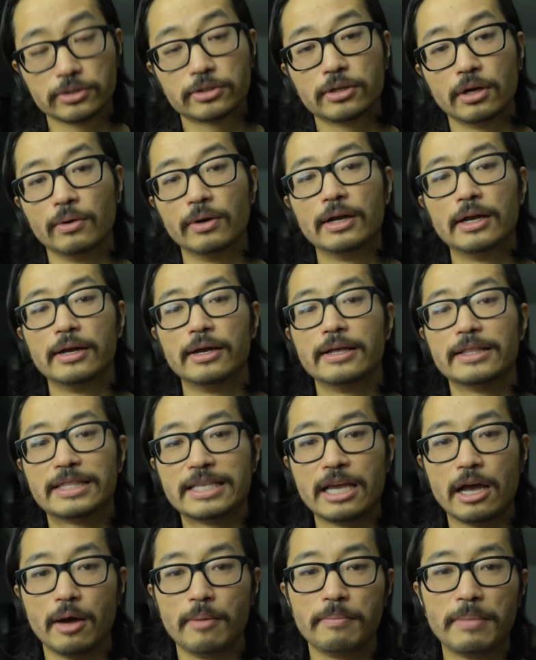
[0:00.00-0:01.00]
So
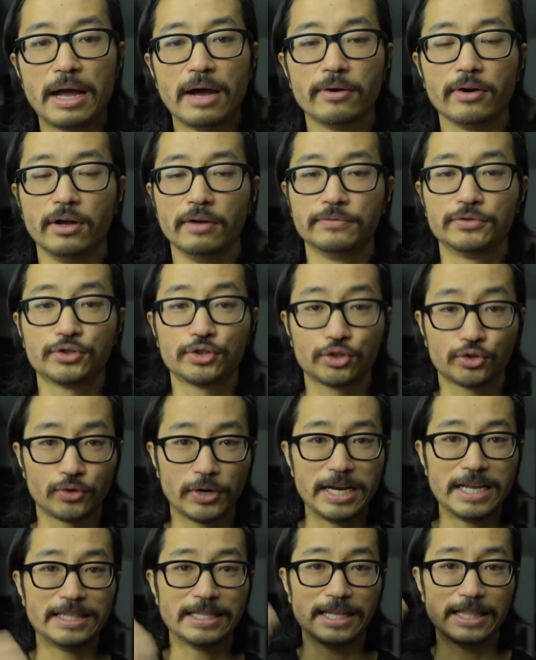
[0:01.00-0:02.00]
the amount of
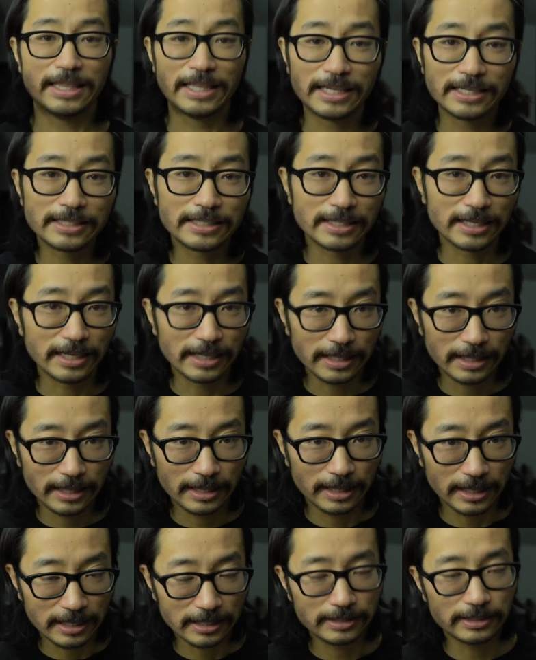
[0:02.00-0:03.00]
strain that this thing
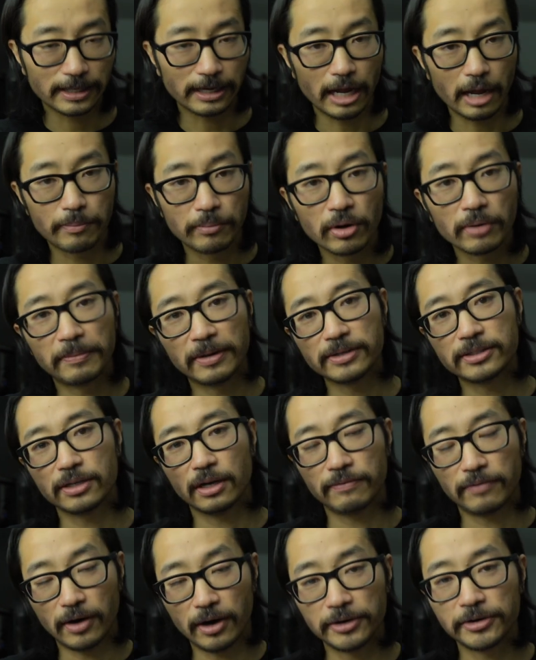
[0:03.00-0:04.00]
thinks that I put
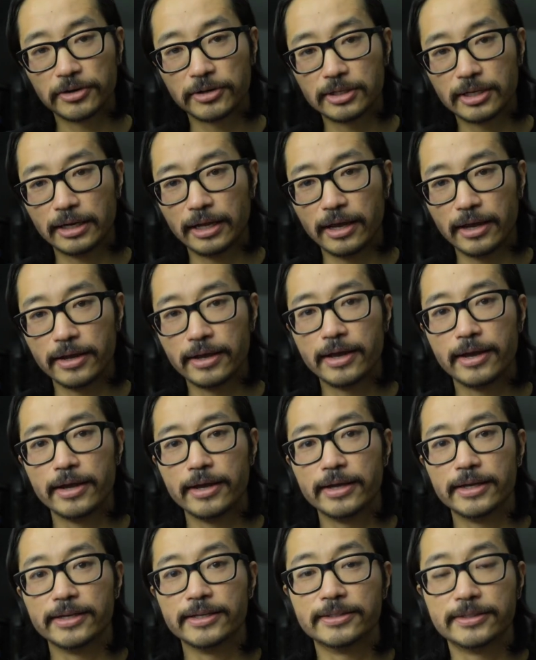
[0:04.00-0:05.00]
myself under today
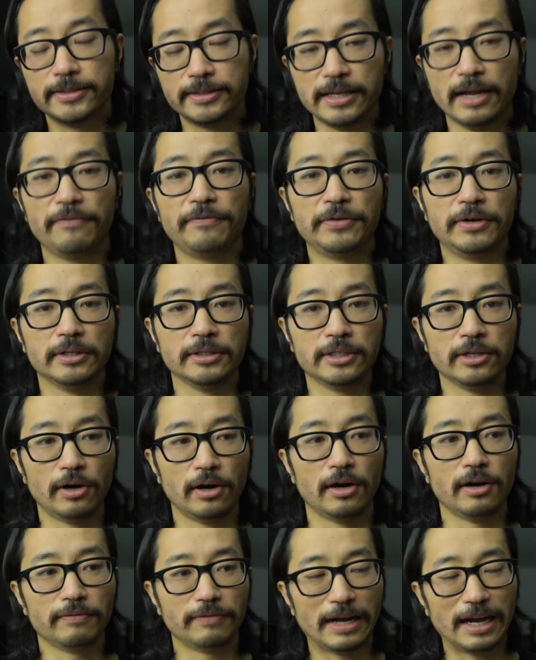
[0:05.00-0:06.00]
is definitely
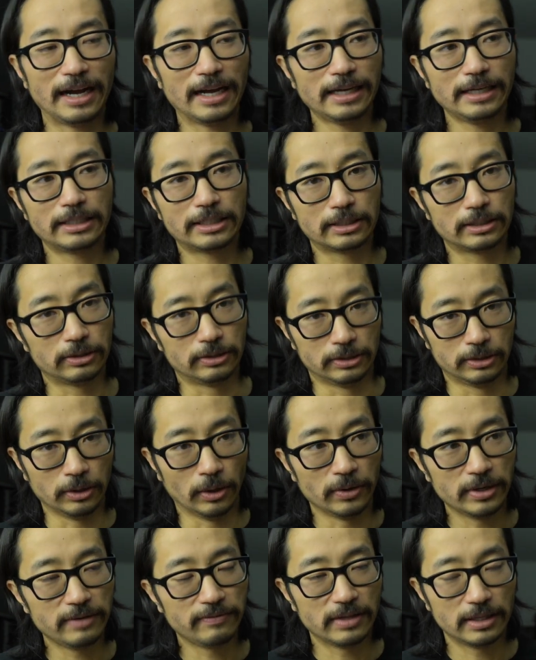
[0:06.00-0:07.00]
off. I
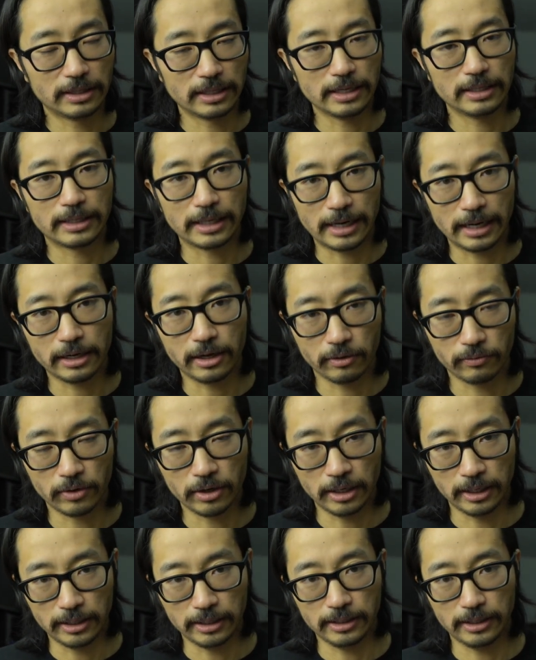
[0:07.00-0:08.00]
don't even think that I can
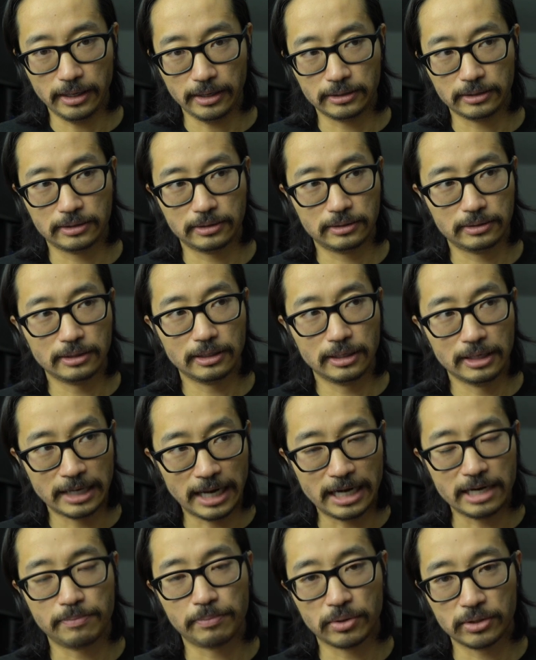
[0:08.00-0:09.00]
run at
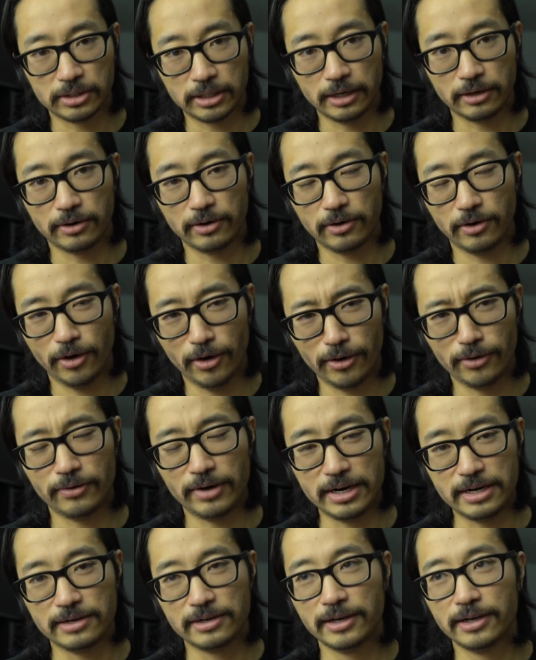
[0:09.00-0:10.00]
90% heart
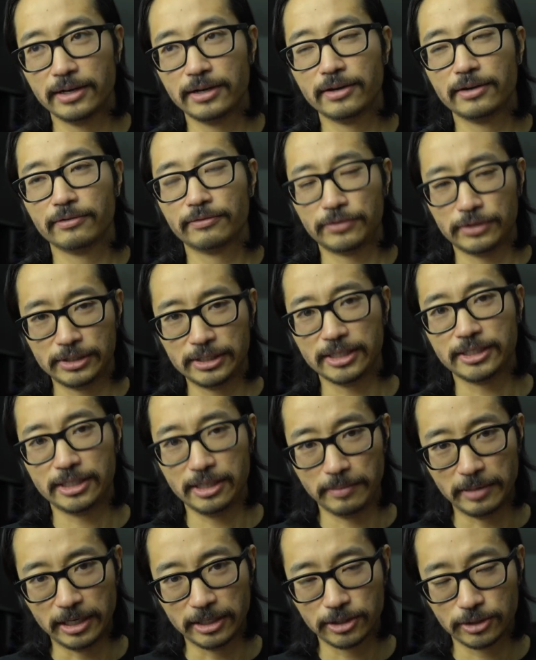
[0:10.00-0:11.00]
rate for
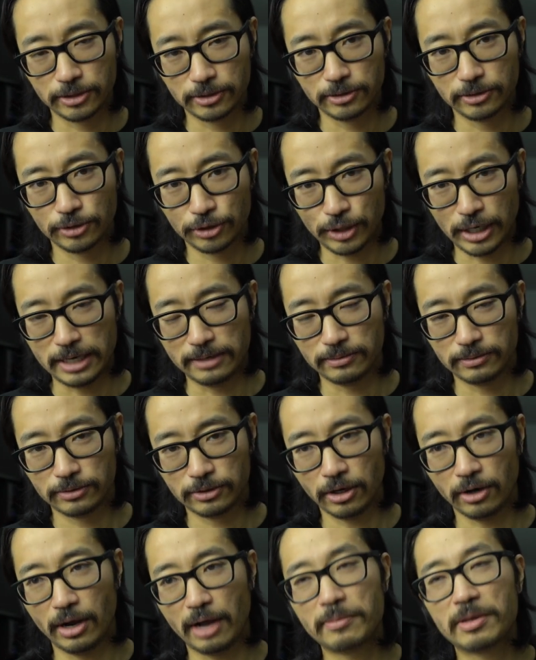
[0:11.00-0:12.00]
60 minutes straight.
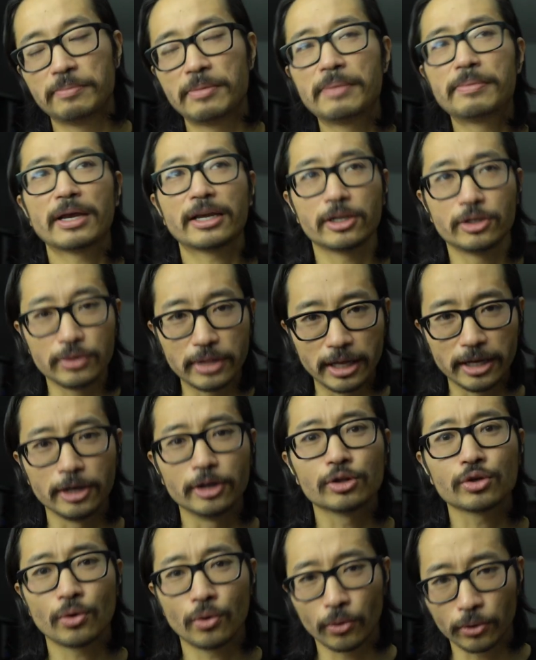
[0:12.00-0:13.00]
So, I mean, maybe I could do that
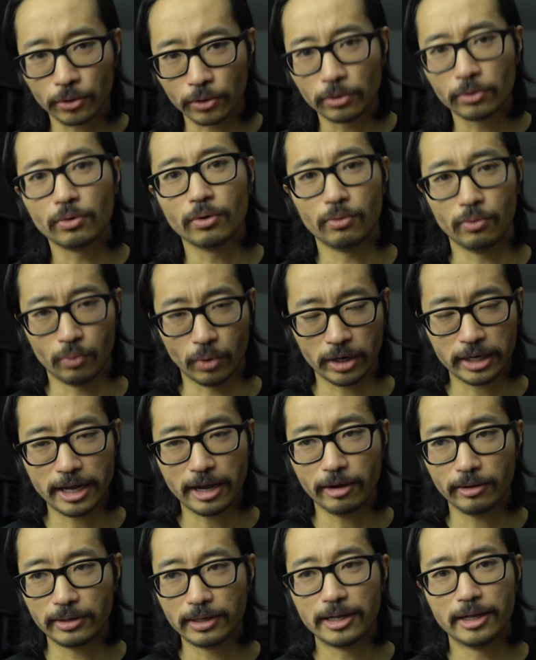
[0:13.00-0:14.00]
in a total
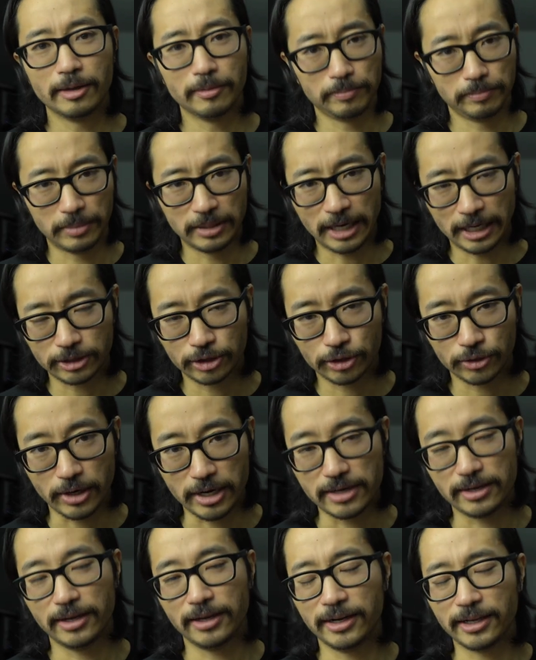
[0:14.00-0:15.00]
workout, but not
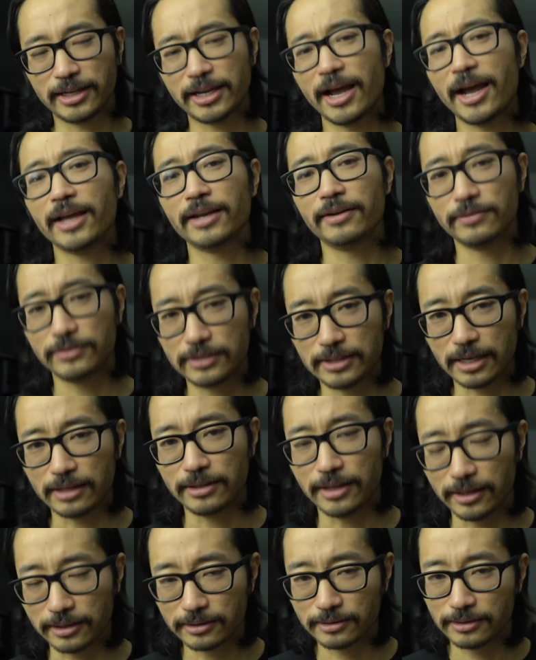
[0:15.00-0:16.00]
straight. And it kind of
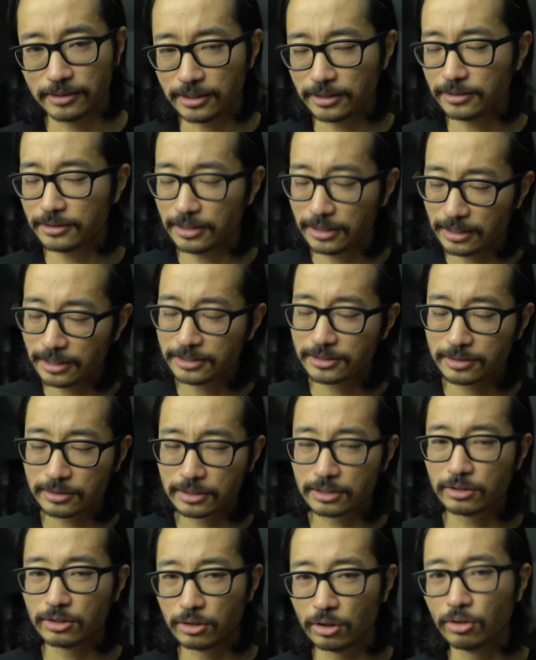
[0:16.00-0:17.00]
said that it
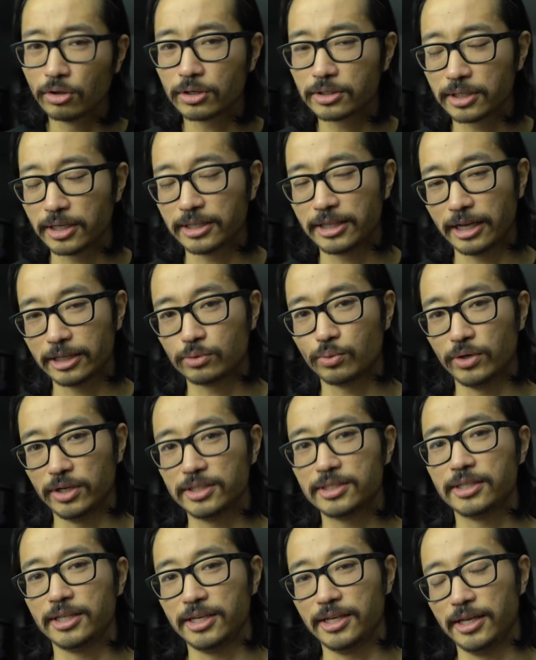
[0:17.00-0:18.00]
looks like that's what
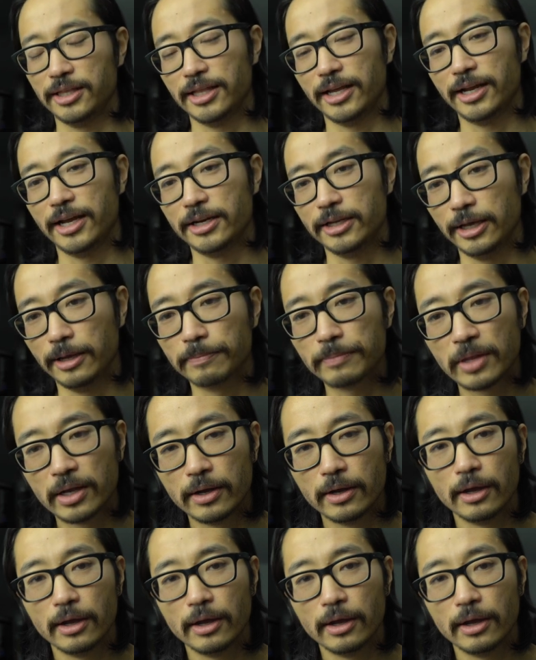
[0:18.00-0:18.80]
it's thinking that I did.